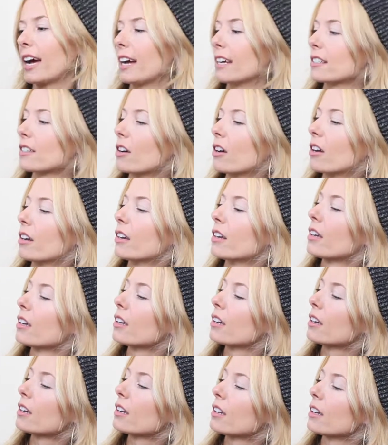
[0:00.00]
has on
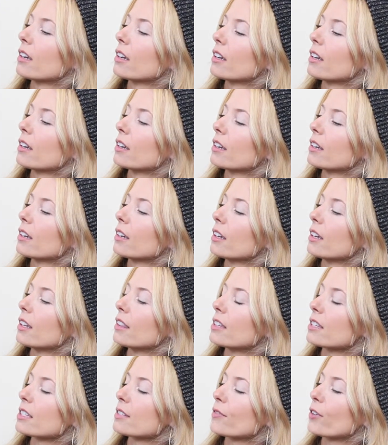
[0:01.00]
in
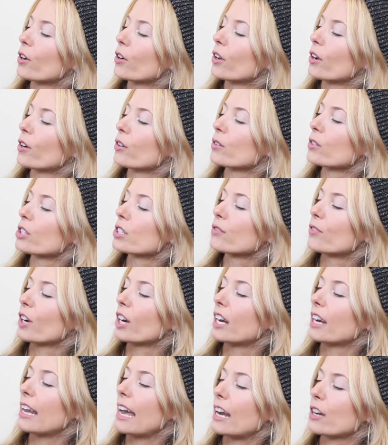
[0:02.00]
this photo. Just
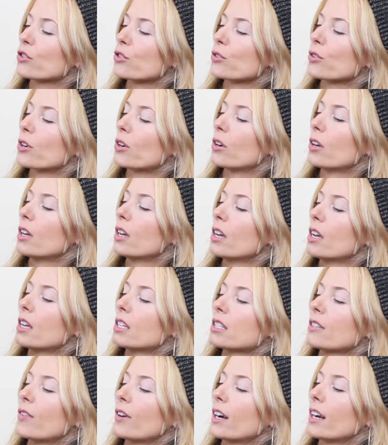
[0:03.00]
very natural.
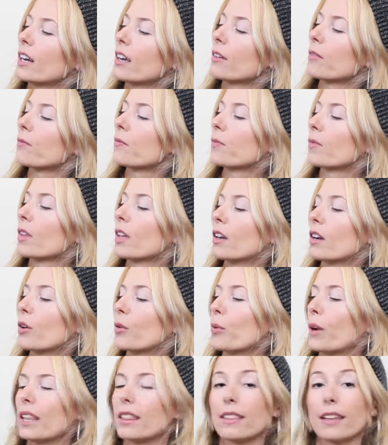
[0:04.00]
It's a very, you know,
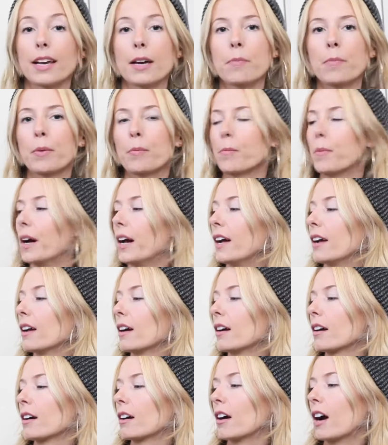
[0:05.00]
red lip, but
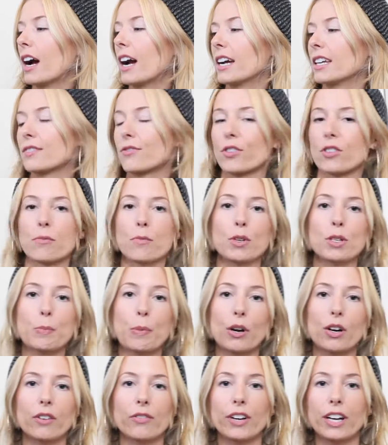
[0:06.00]
her eyes for the most
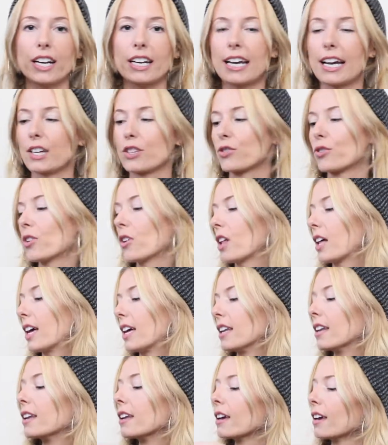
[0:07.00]
part are very natural,
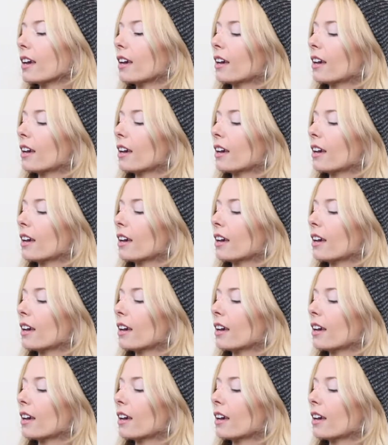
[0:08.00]
and